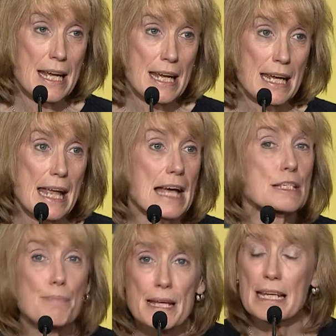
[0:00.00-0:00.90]
He has
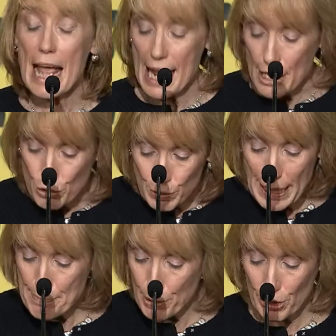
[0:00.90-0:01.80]
been a
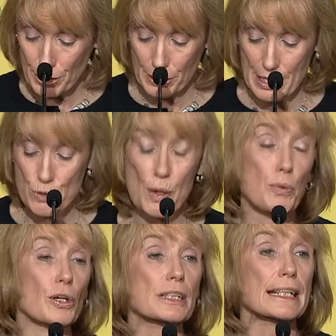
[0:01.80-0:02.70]
great partner as we
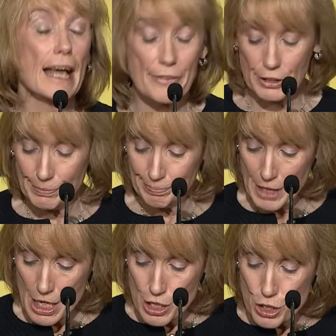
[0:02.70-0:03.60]
work together
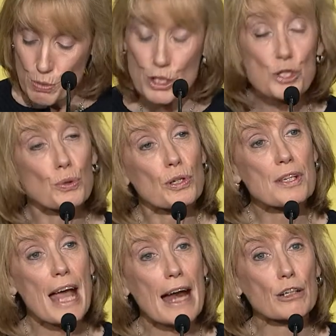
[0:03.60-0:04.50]
to ensure
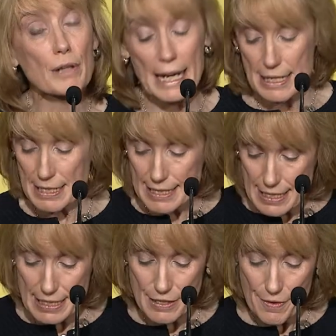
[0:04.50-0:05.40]
that Granite
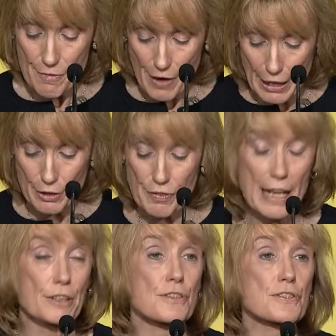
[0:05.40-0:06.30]
State's
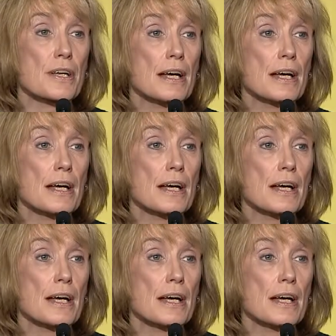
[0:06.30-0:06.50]
firefighters